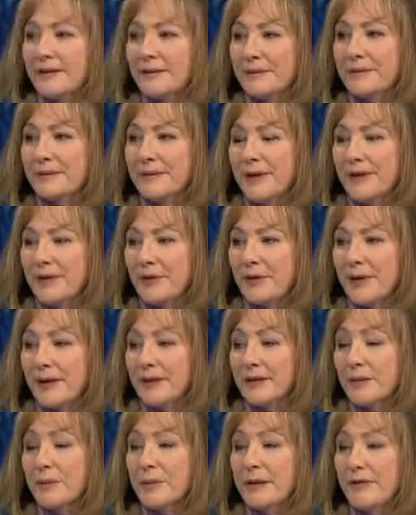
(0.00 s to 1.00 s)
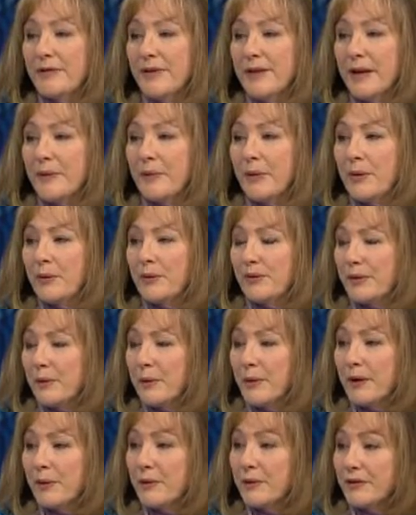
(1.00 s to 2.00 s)
That's right. Because the belief at that point was the
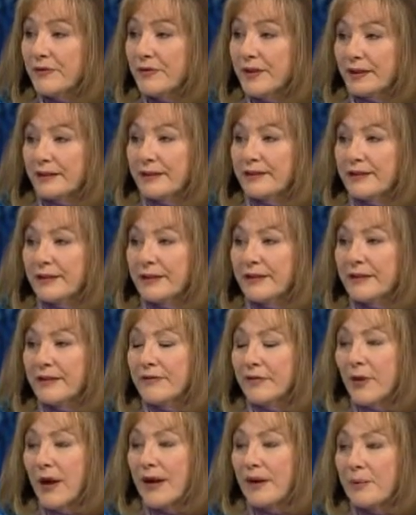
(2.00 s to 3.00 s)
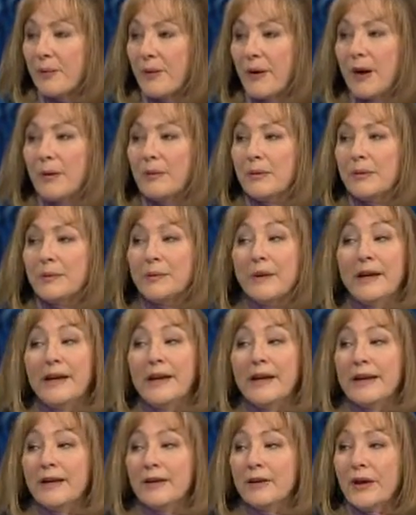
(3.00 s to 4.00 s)
brain was fixed, that if you had a problem,
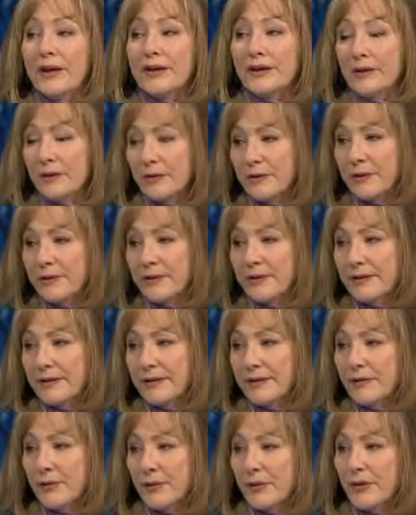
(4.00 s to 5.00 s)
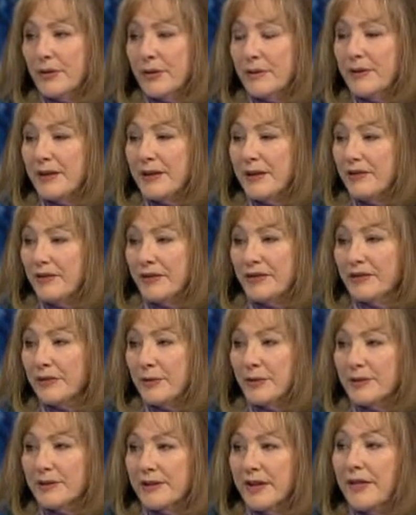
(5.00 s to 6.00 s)
you had to learn to live with your limitations.
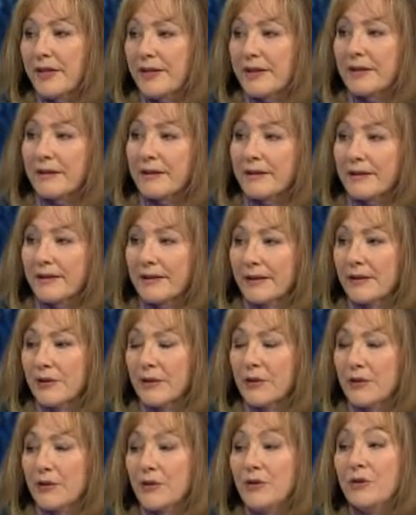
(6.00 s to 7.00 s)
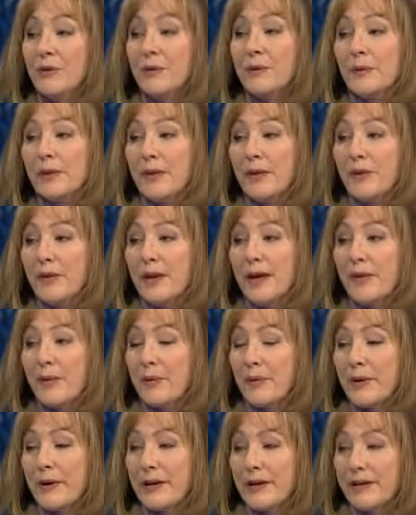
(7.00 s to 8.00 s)
There was nothing that you could do. And we know now the
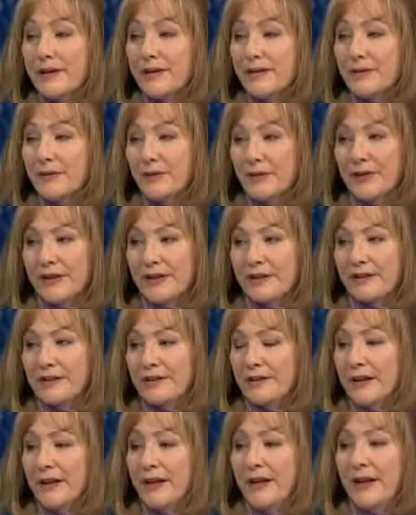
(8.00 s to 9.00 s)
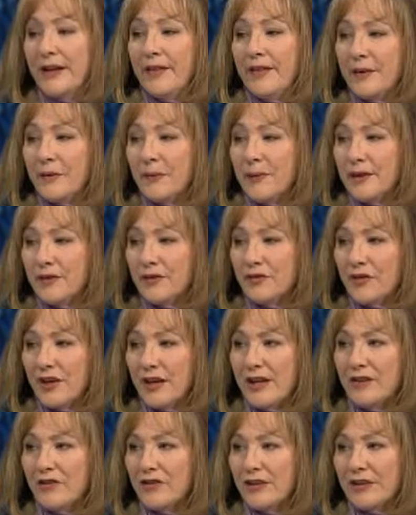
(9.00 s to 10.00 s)
brain isn't fixed, that we can
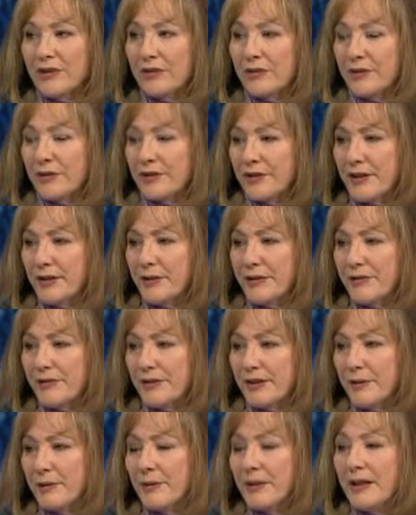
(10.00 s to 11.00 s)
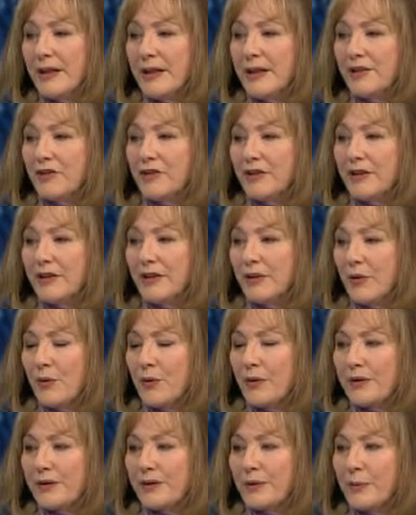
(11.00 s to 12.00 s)
change it as a result of stimulation
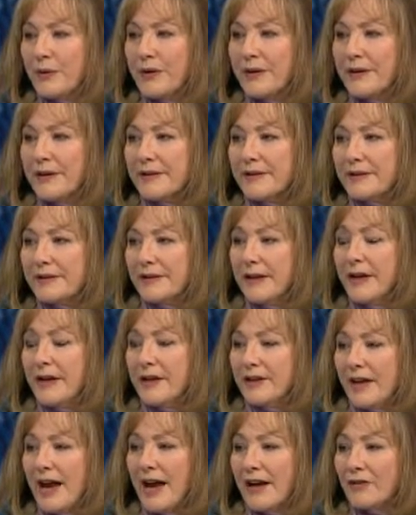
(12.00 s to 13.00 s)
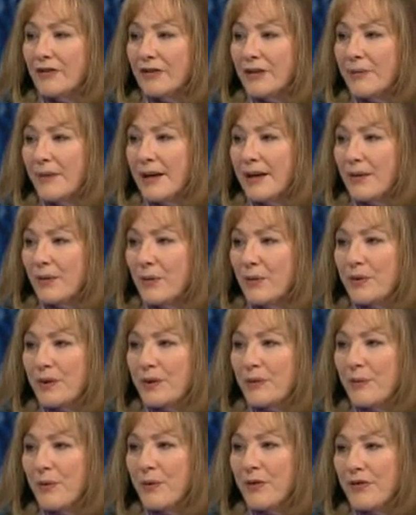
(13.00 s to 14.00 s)
or experience to actually make it
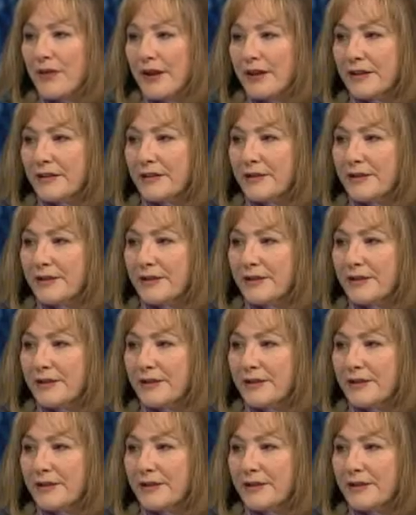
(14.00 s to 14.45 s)
work more effectively.